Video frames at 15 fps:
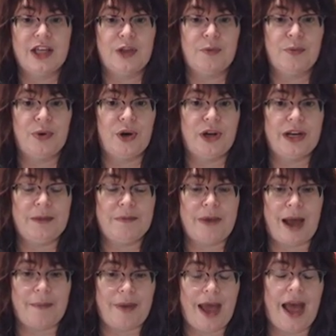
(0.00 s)
putting my
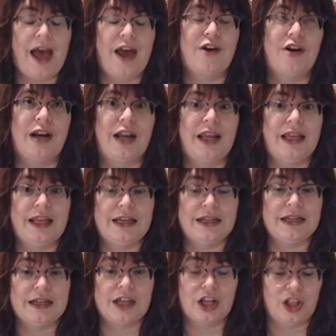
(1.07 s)
pattern
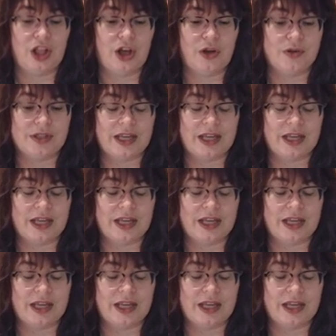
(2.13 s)
closed